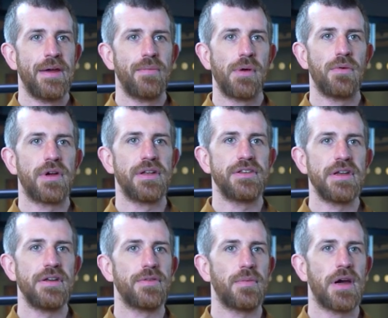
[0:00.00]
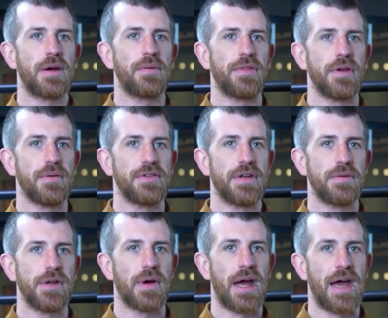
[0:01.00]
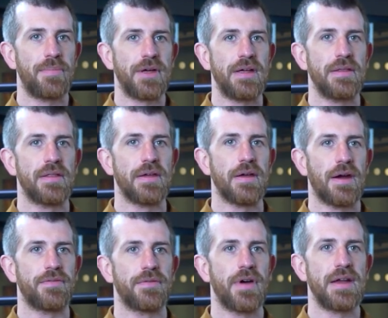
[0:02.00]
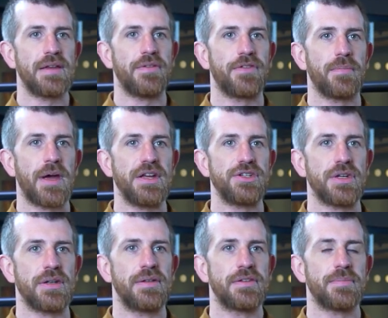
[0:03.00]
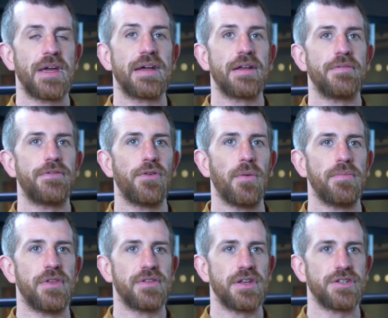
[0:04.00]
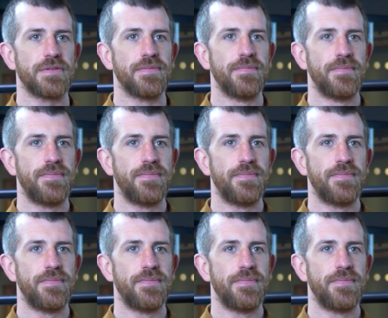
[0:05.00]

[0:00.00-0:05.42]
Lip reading: We will continue to work with you until you are happy that you have the right information to make an informed decision.